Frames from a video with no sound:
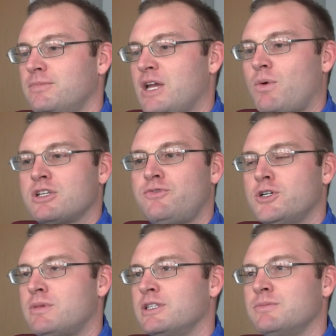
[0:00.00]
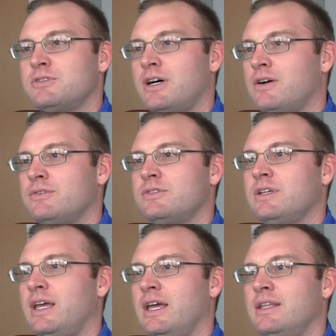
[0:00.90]
they watch film on themselves
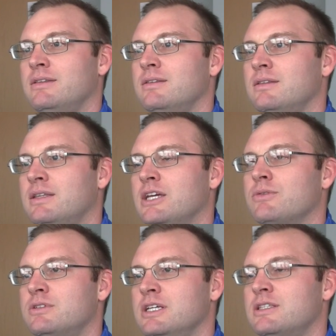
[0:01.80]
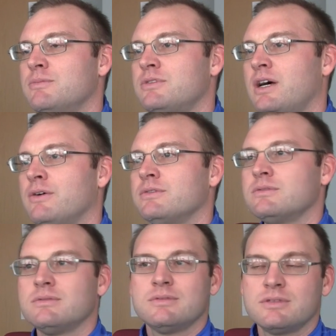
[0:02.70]
and they critique
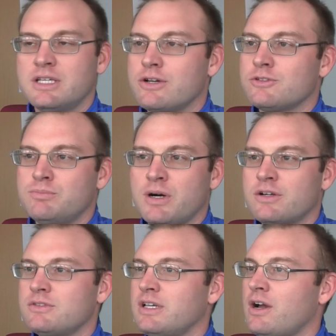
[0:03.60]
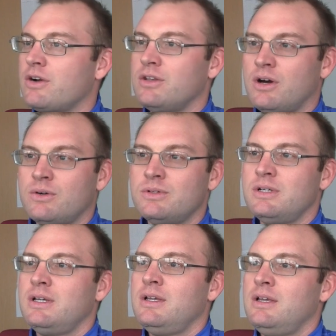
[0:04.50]
themselves. Kickers and punters, they already know.
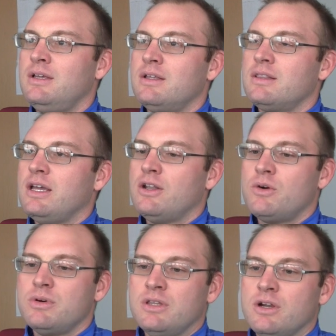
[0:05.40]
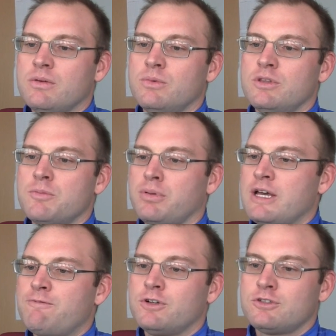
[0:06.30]
They know when their
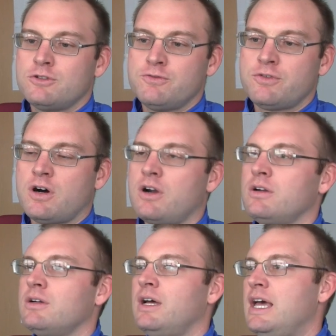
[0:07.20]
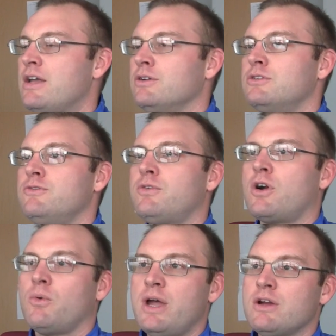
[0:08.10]
plant foot's too far ahead or too
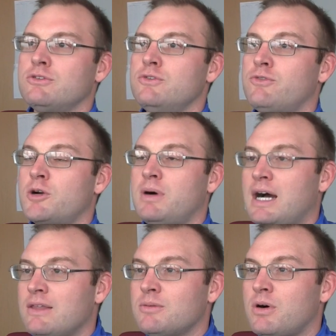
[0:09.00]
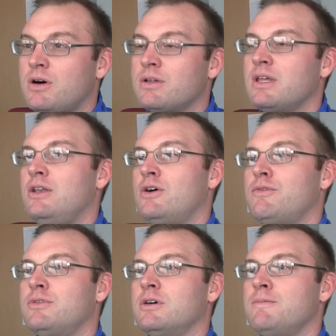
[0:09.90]
far away or too far behind the ball. They
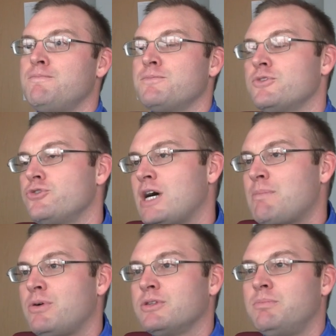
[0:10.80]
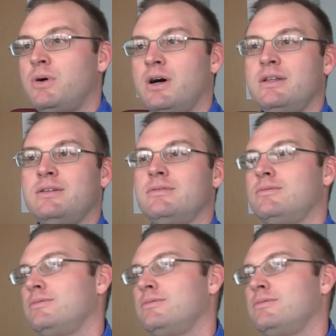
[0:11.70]
know if the drop on the punt